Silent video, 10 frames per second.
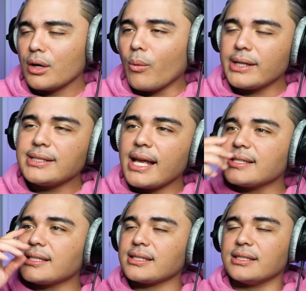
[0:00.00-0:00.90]
What is that
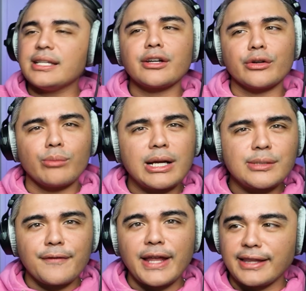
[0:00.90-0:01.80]
sneaker? Reminds
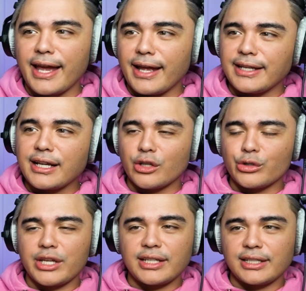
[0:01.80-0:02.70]
me of like that
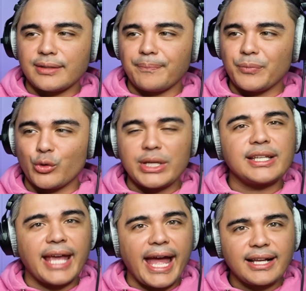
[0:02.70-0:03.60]
Nickelodeon
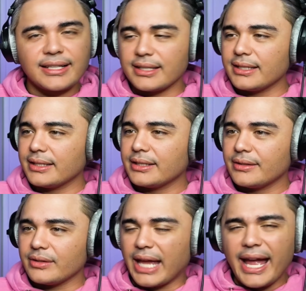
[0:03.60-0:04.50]
green Gap?
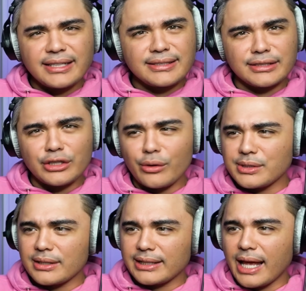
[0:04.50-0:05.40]
Gap? You know what I'm
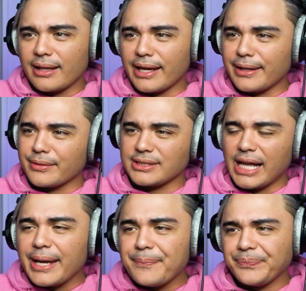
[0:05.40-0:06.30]
saying? Like that, like
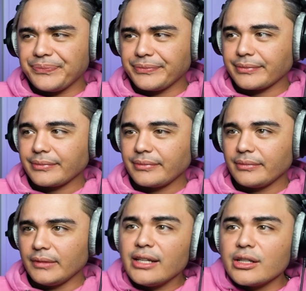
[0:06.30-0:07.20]
slime?
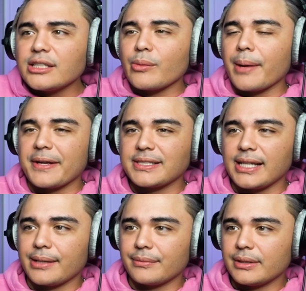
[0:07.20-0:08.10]
It doesn't remind me of
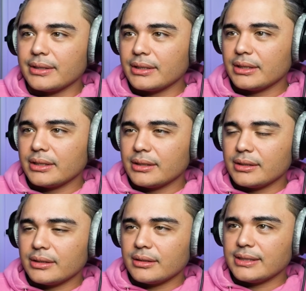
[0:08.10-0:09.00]
slime.
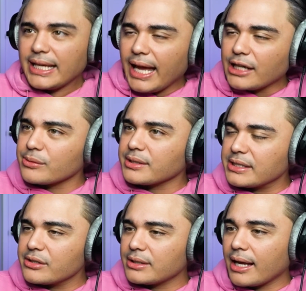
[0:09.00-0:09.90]
Is that an actual
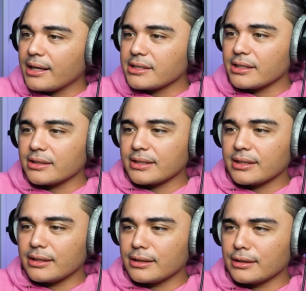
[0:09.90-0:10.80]
sneaker? That actually looks
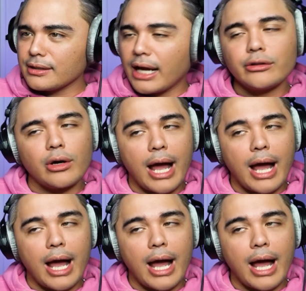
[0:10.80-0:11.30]
kinda... I don't know.